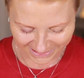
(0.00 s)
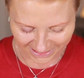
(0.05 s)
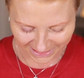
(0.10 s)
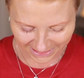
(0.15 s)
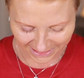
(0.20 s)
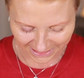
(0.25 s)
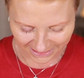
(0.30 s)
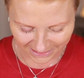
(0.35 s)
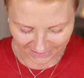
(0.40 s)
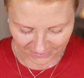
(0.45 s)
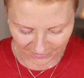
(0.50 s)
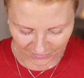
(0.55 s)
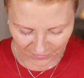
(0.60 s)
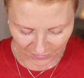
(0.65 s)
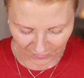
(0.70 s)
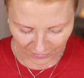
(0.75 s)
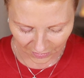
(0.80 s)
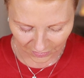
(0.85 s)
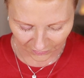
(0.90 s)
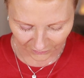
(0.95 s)
the
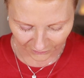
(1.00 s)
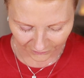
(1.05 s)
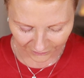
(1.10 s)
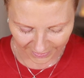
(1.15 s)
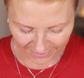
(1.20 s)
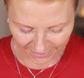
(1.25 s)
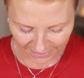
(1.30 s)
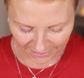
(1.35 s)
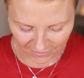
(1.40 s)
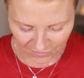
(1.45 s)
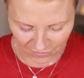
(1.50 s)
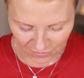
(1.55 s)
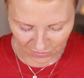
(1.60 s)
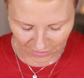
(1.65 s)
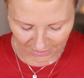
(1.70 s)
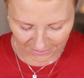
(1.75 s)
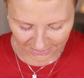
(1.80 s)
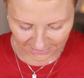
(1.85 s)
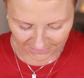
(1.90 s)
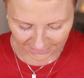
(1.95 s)
Studio Finish
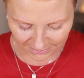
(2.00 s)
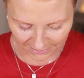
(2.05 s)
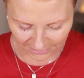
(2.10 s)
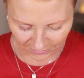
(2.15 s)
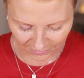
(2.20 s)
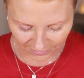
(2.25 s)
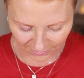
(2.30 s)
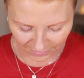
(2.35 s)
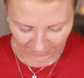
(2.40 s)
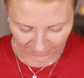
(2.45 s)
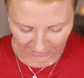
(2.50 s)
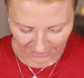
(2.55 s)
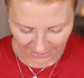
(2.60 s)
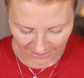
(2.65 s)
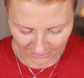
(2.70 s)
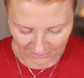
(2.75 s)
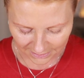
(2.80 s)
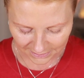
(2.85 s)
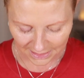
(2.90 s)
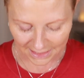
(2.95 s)
Concealer.
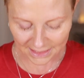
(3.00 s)
It is